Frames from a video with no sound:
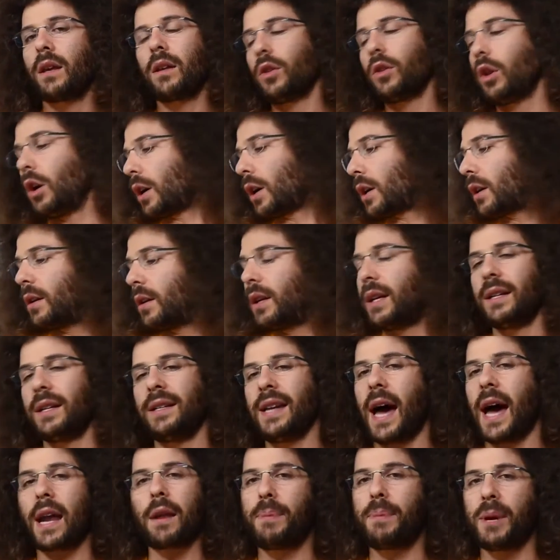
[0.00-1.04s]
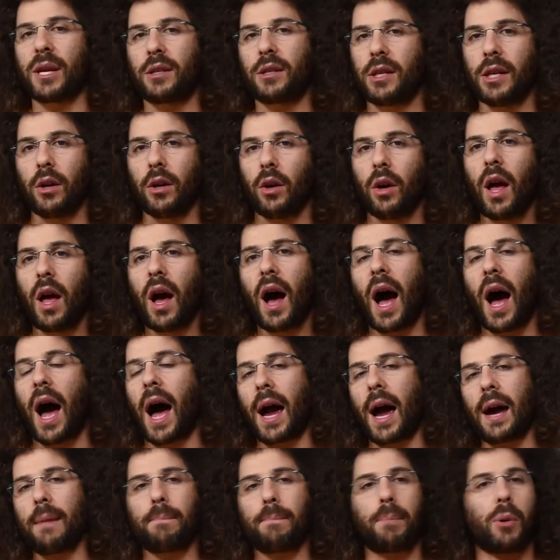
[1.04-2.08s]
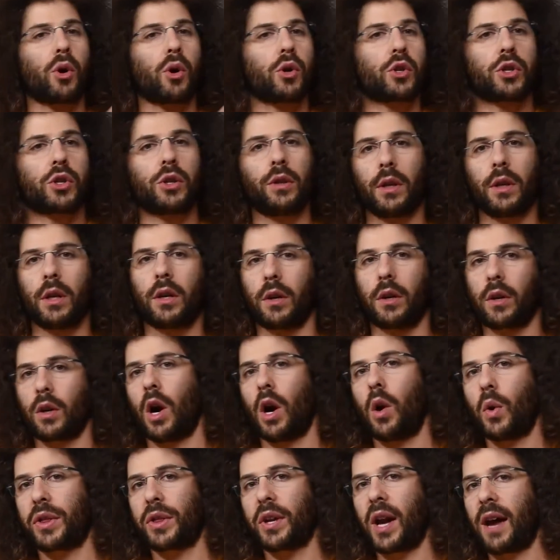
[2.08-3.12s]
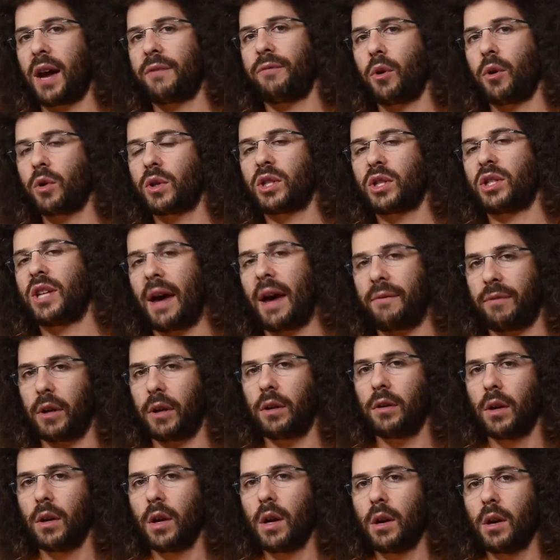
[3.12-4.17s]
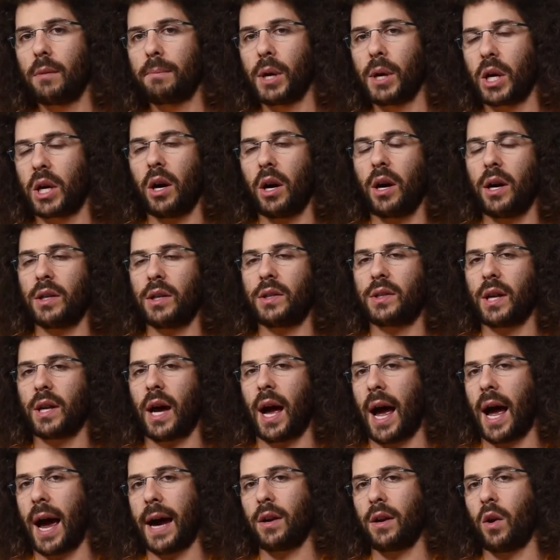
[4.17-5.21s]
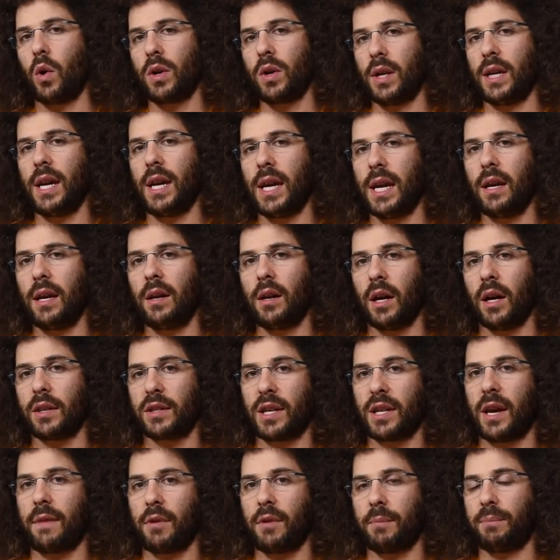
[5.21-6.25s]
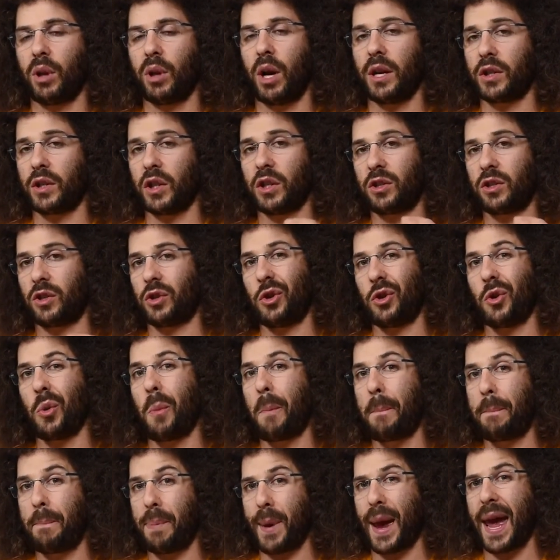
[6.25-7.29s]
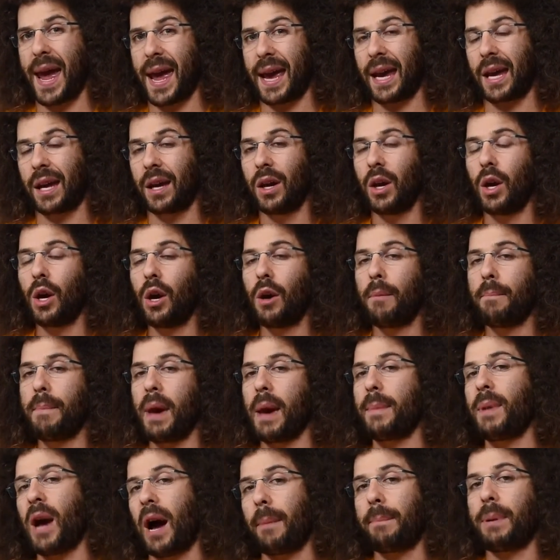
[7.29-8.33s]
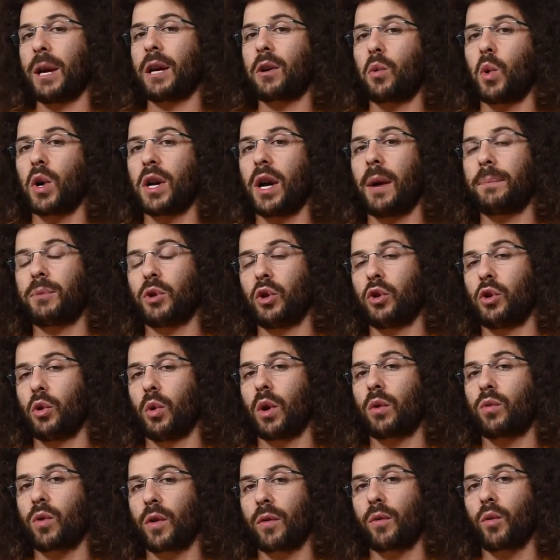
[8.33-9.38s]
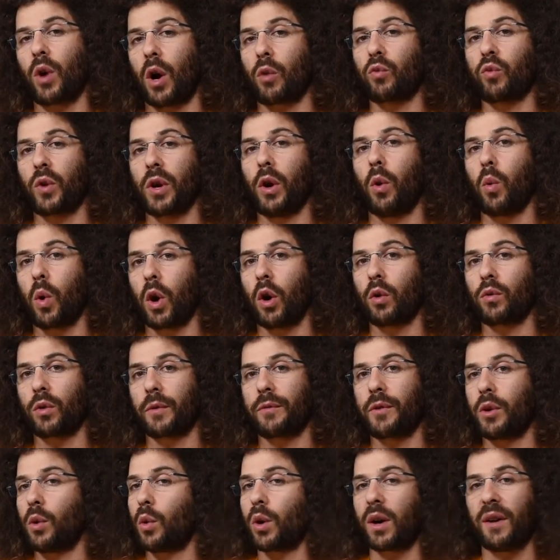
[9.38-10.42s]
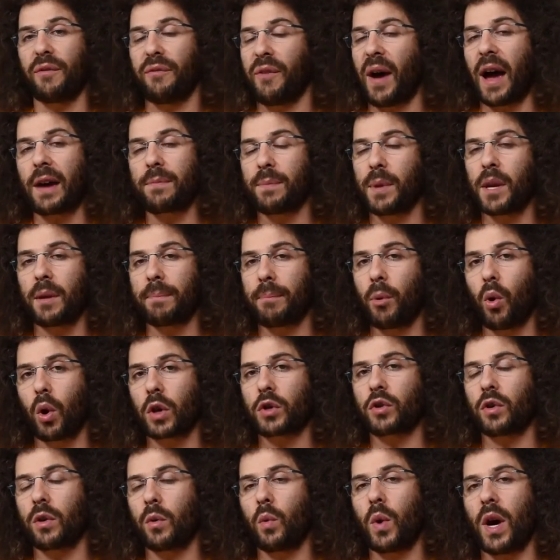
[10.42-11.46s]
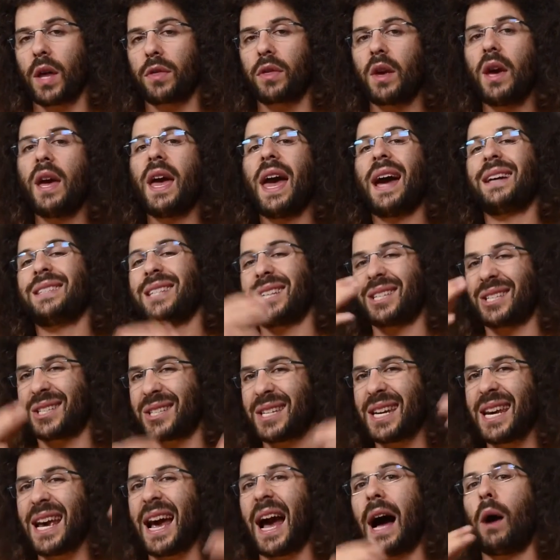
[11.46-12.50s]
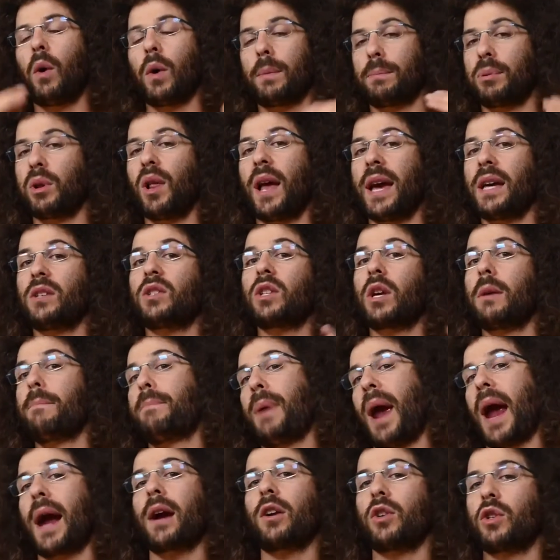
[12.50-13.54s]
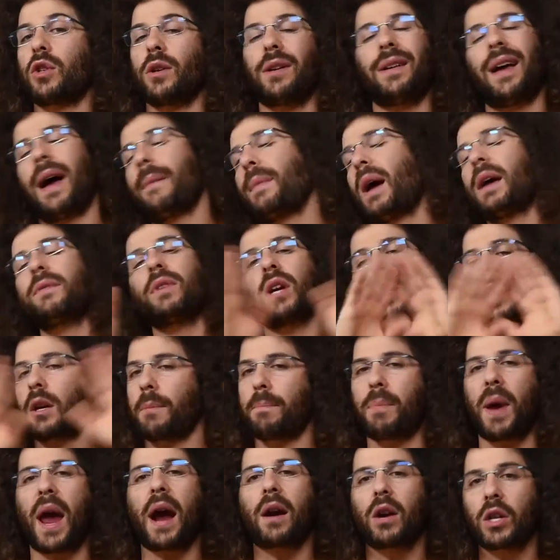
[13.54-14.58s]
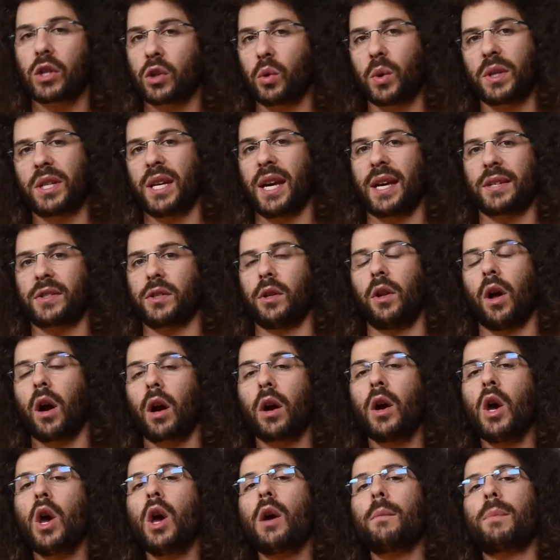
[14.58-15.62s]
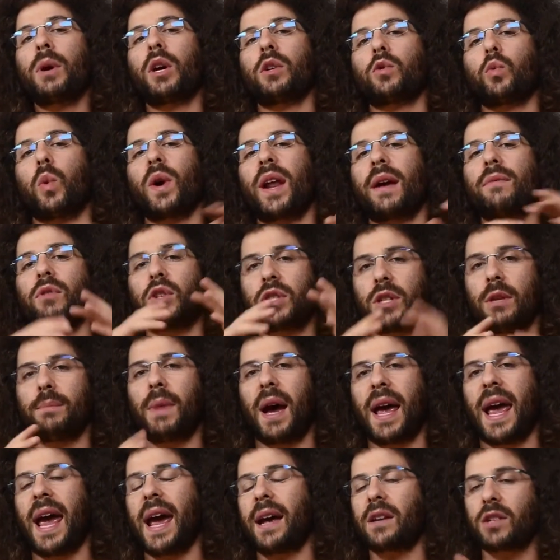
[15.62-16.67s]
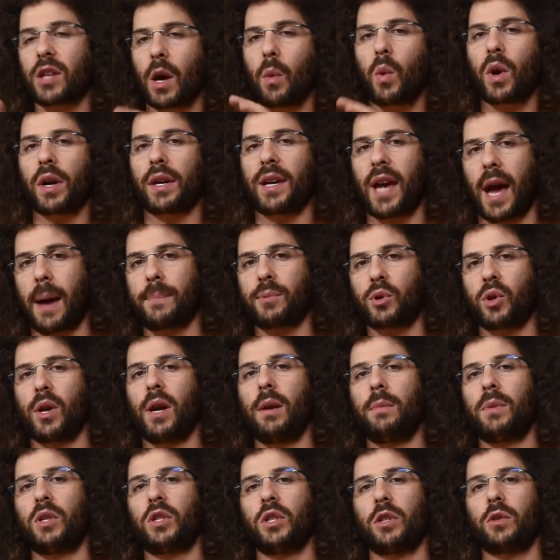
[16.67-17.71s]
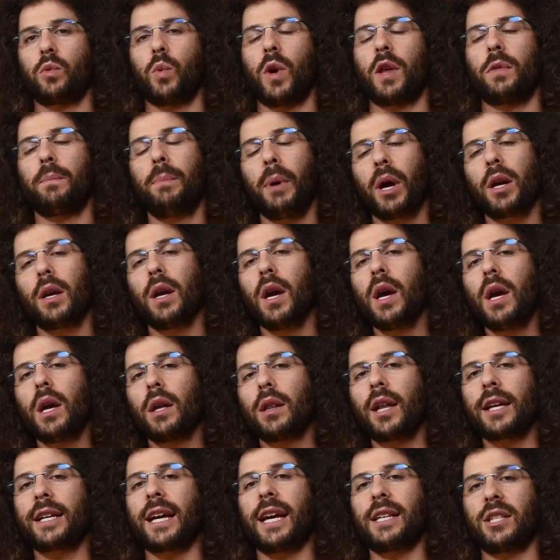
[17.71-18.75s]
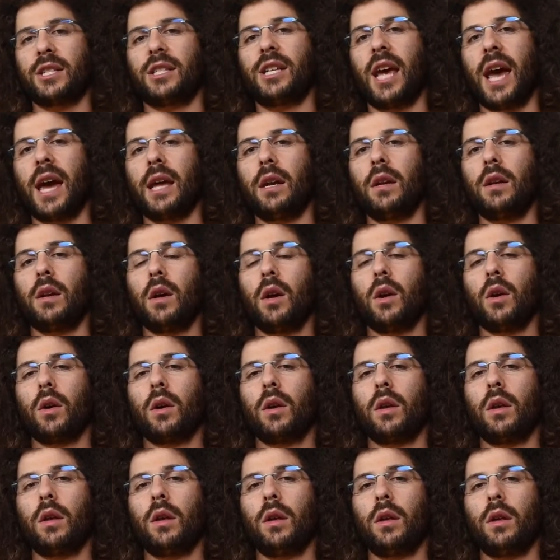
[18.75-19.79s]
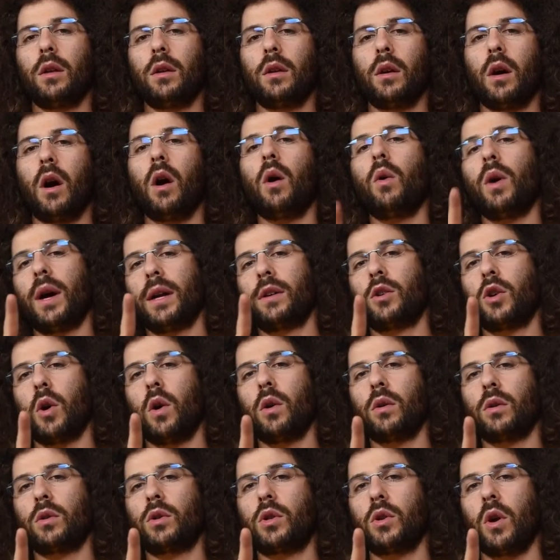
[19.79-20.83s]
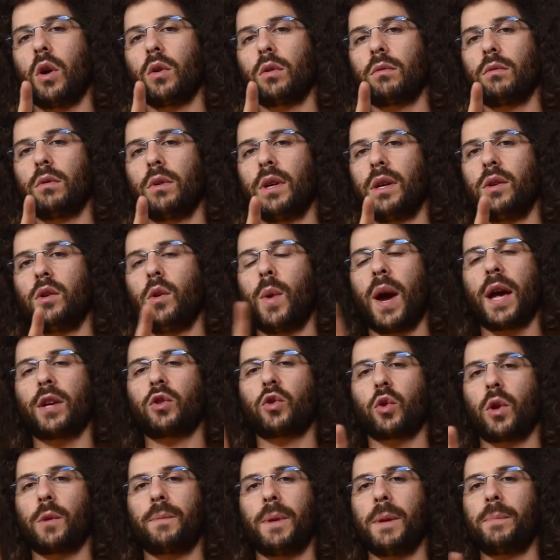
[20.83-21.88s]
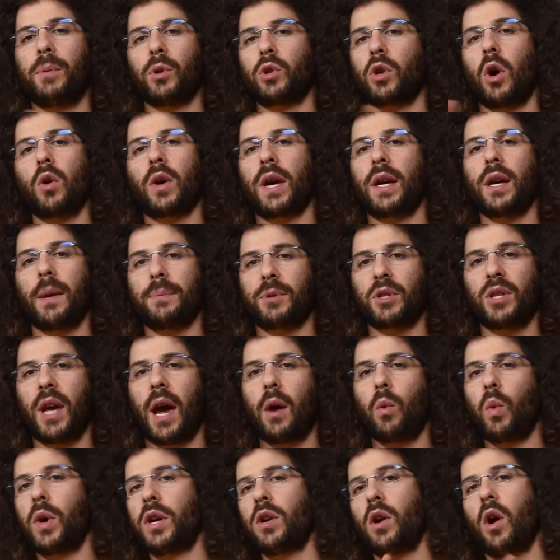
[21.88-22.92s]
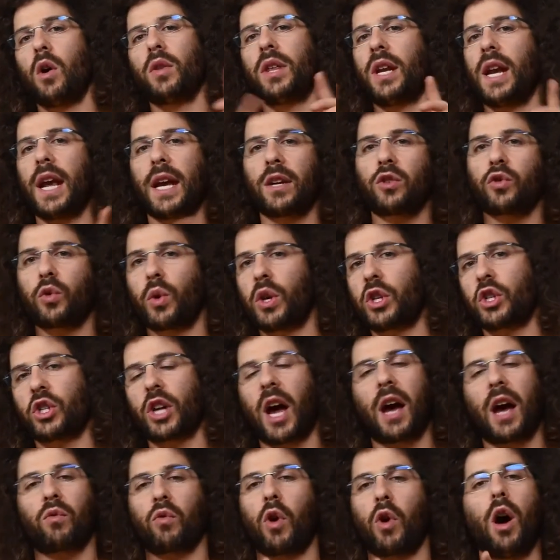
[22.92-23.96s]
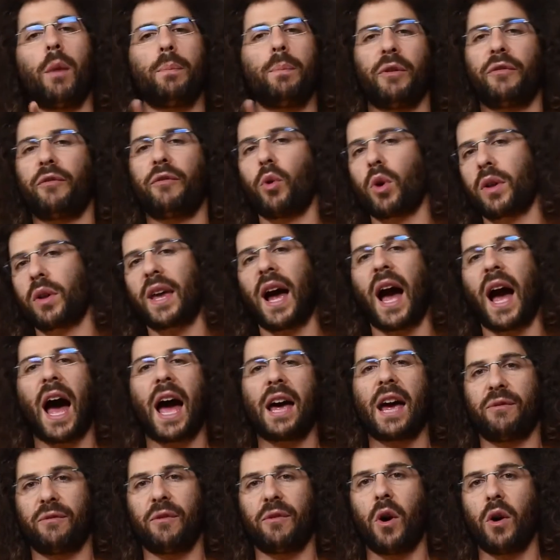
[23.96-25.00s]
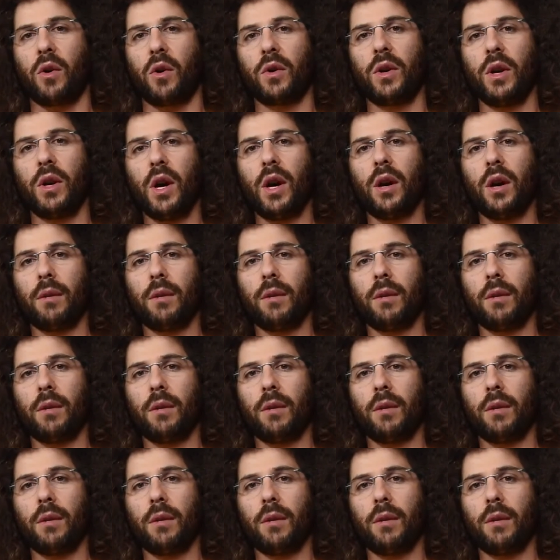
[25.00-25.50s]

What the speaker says: look, not a big deal. I'm personally going to go with an iPhone 7 because I don't need a 7 Plus. It's too big. Maybe I'll pick one up to do a real-world review or a 5-minute portrait with, and to see how it plays compared to, I'm not even going to compare it to a DSLR, because whatever's in my hands I want to capture images with. But like I said, oh, and don't you Android people, don't get upset. We know that Android shot RAW before the iPhone,